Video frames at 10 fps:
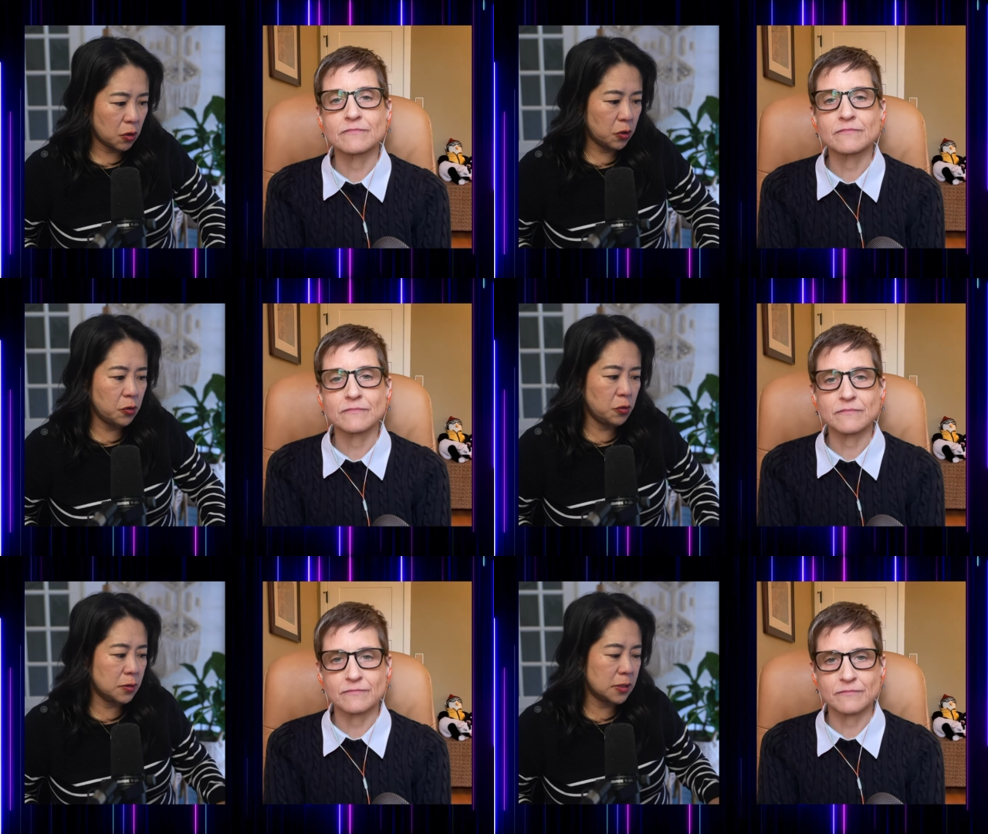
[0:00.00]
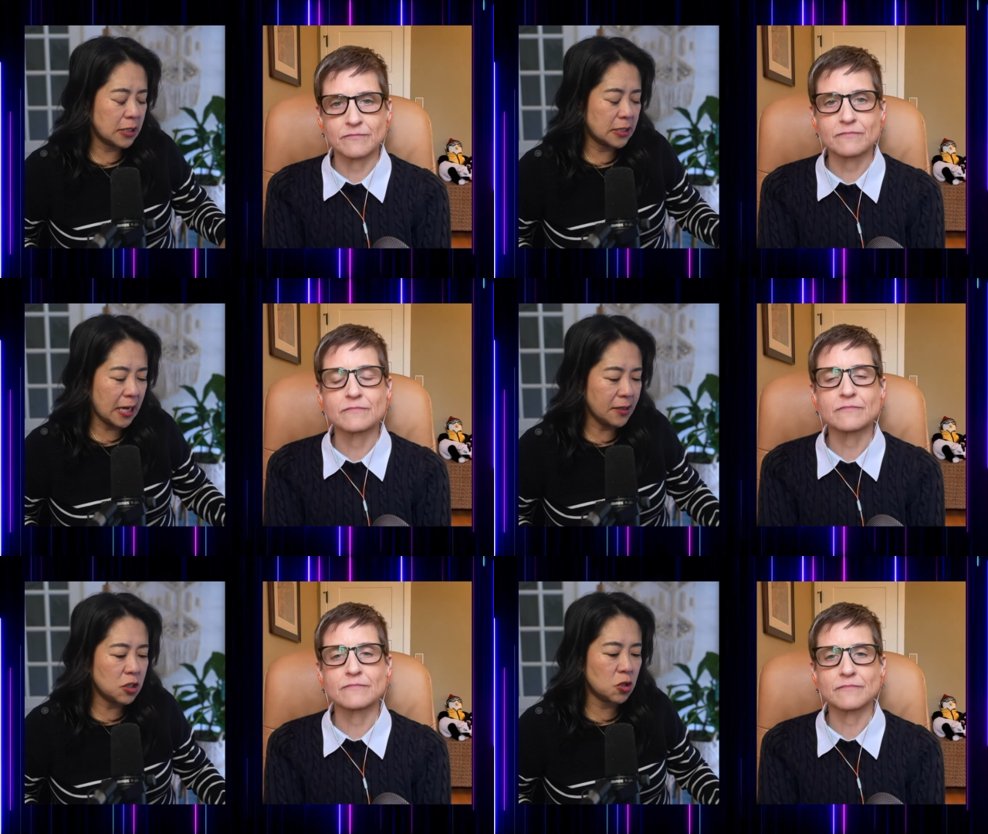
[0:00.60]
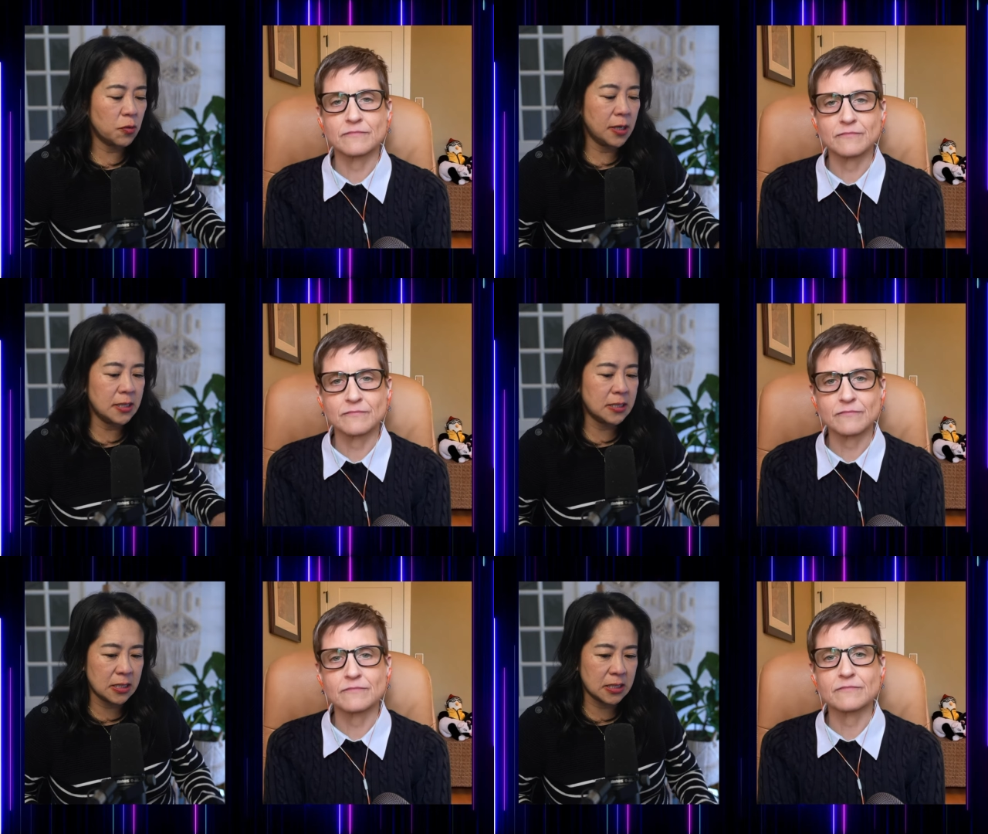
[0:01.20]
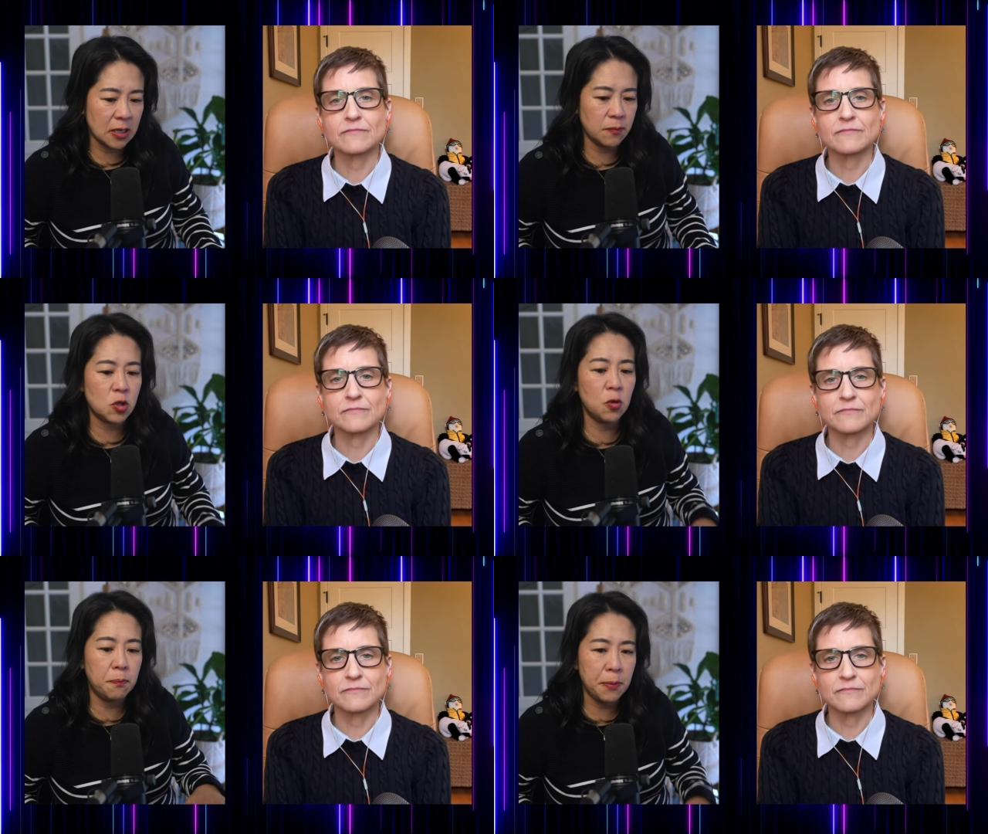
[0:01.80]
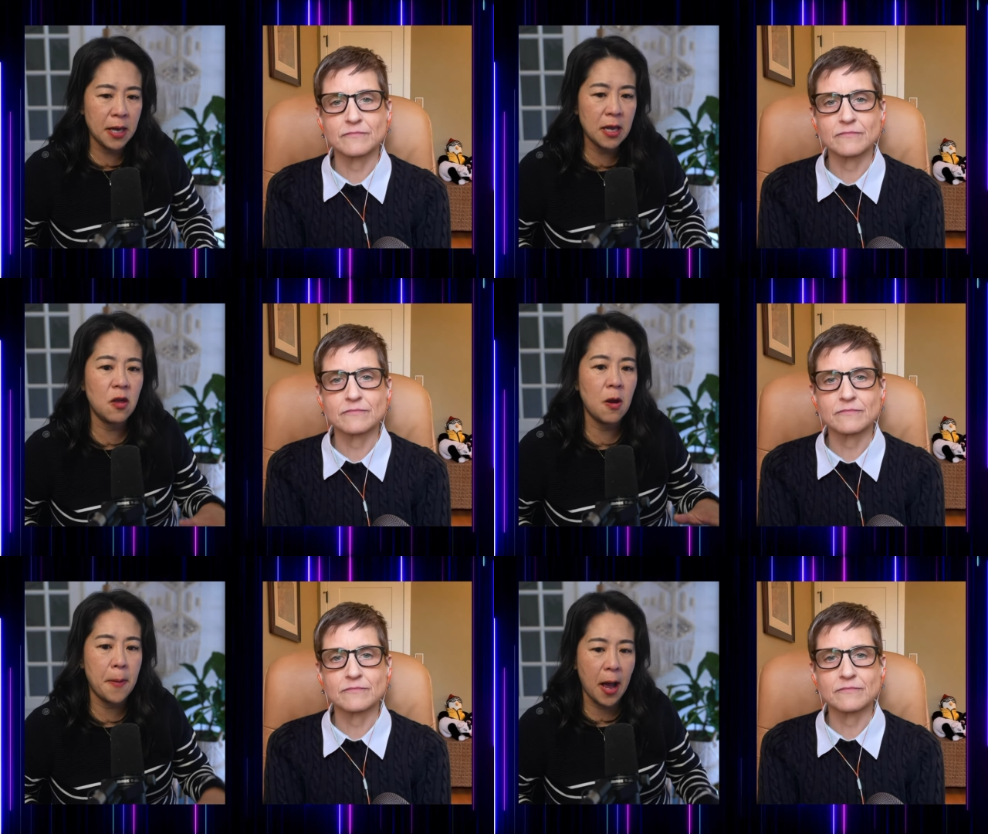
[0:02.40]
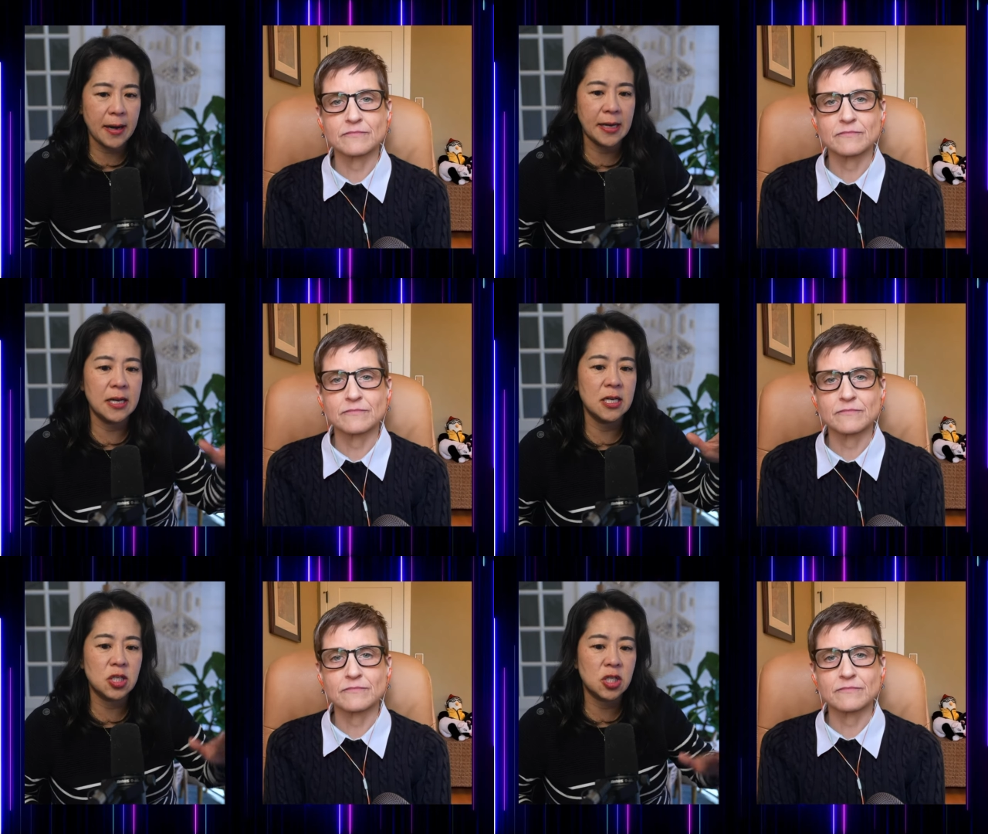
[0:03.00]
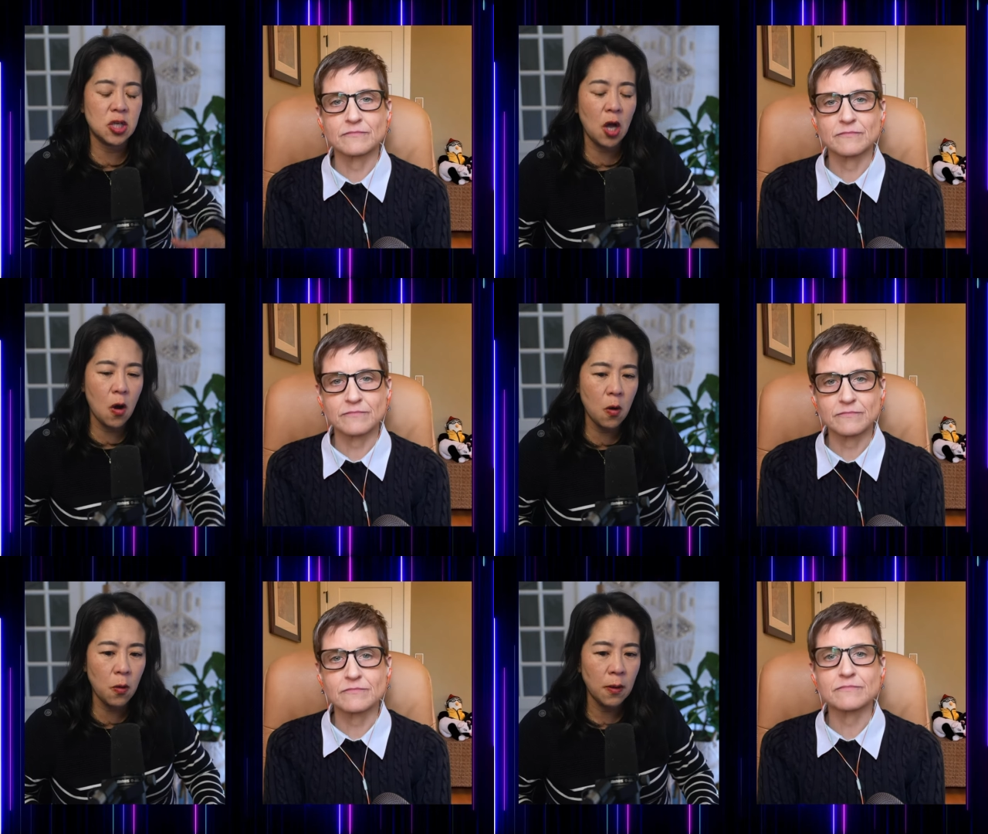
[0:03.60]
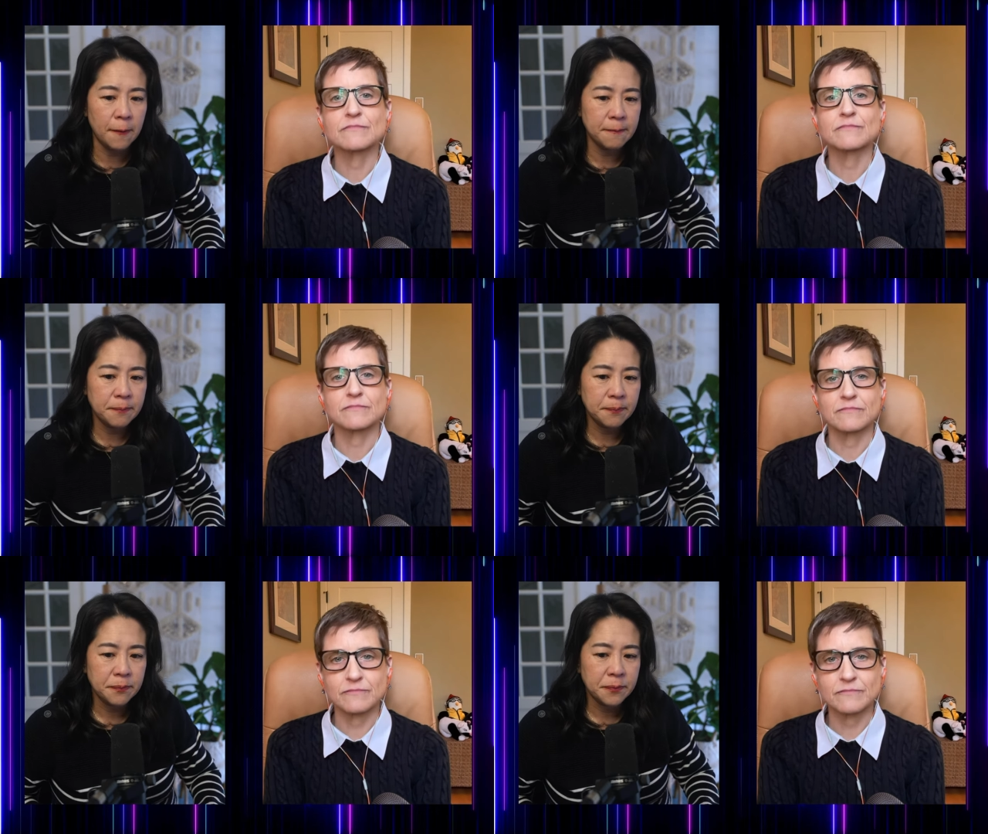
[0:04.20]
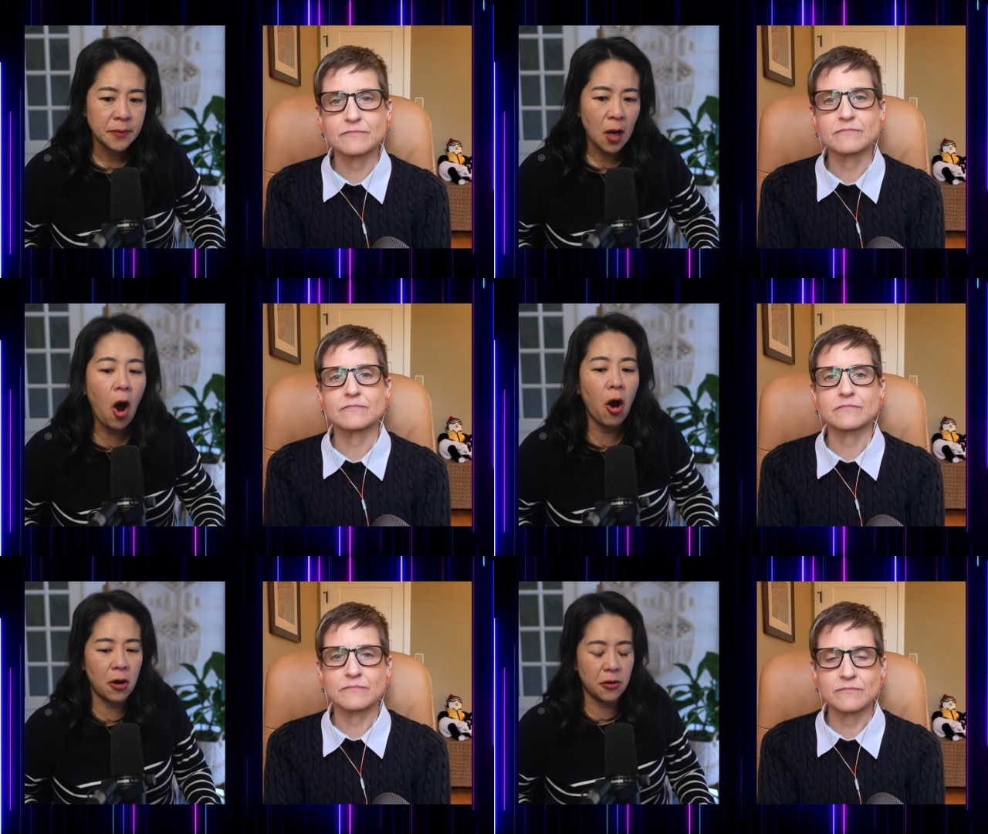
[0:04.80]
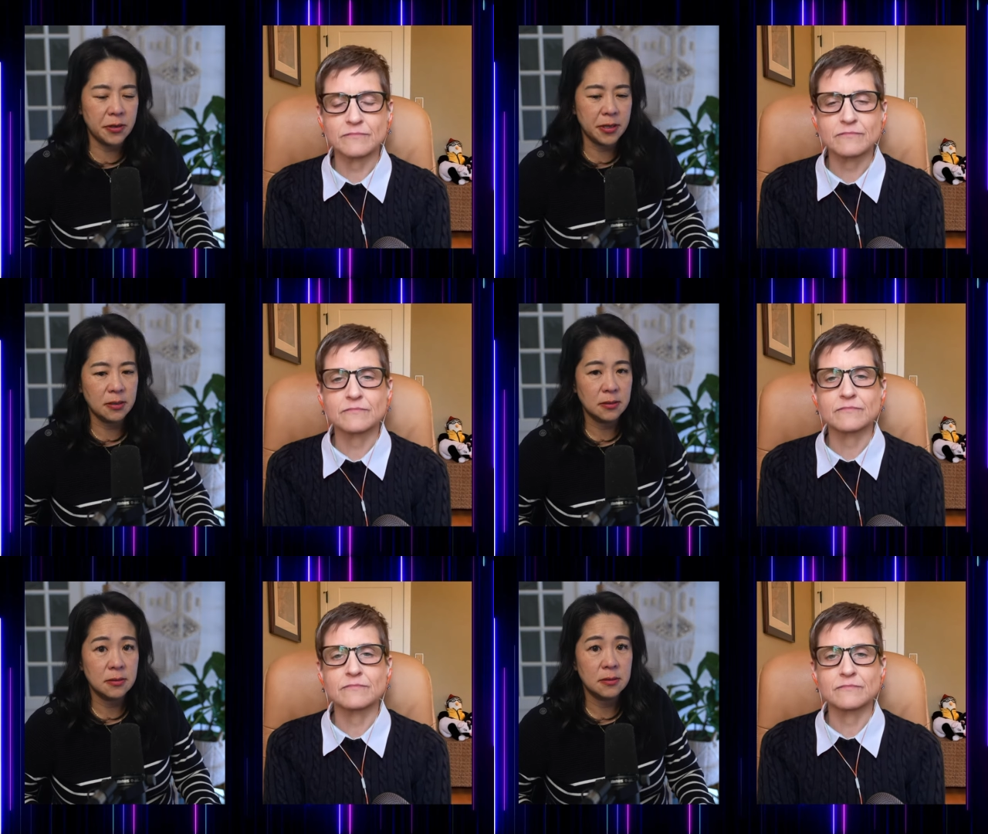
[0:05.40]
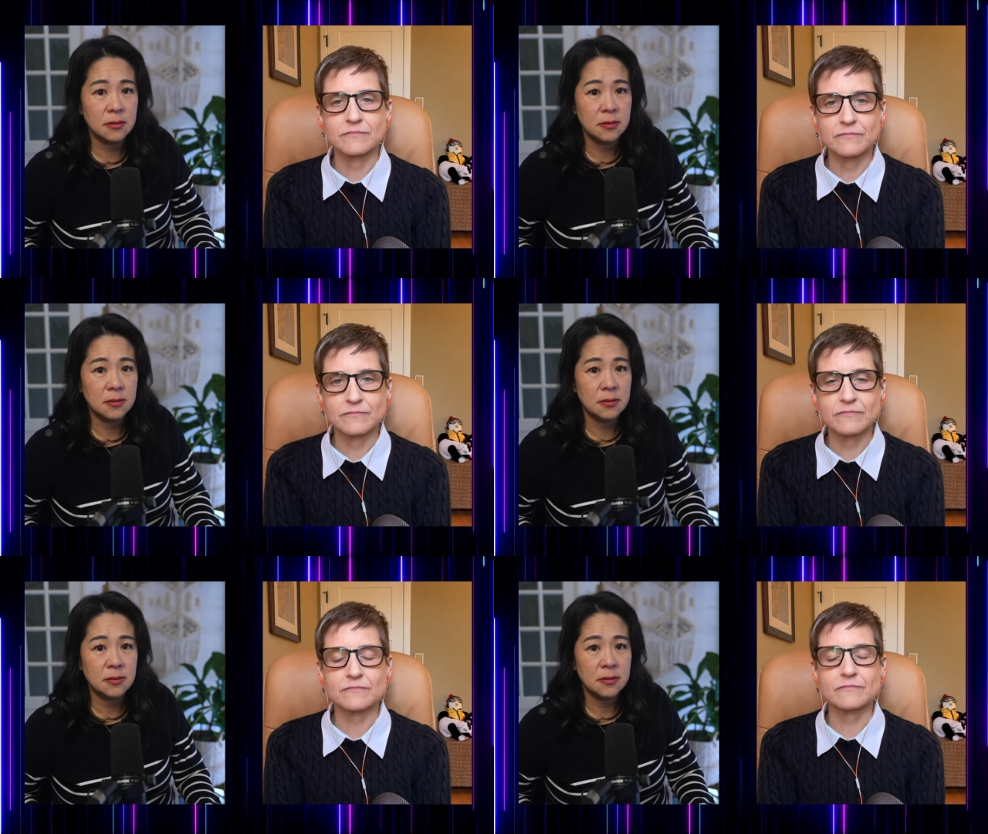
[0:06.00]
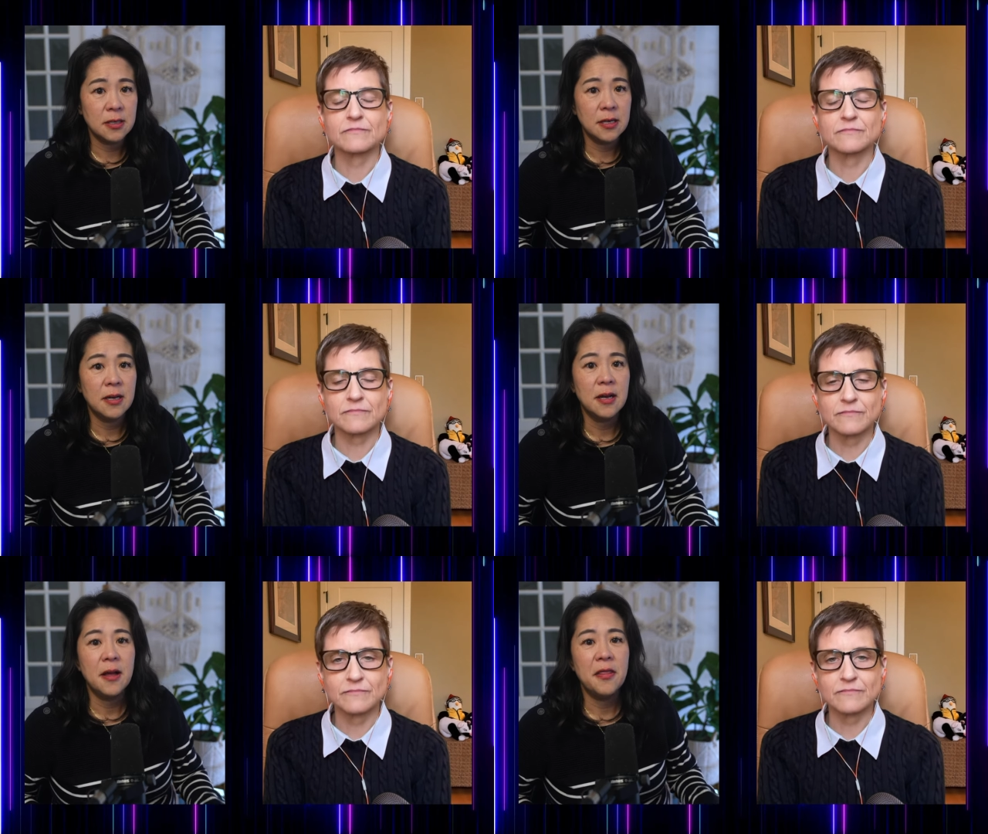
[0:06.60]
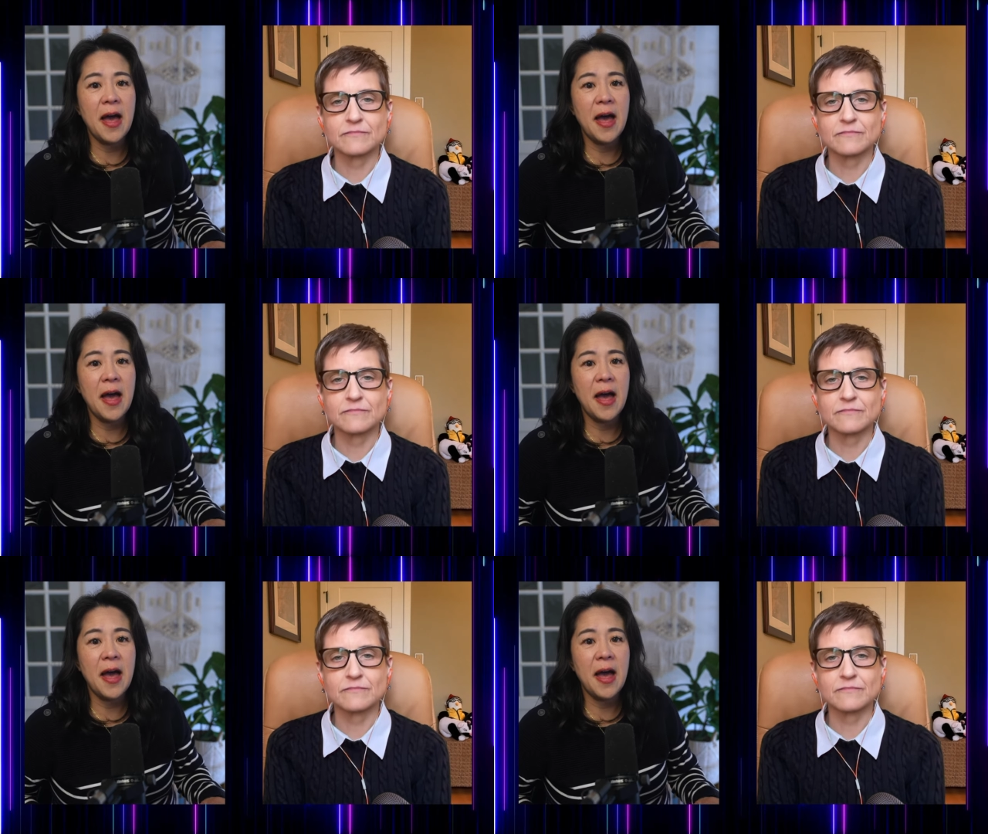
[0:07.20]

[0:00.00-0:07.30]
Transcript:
Speaker 1: whose sensory systems, who being in their body is so hard mm-hmm, mm-hmm.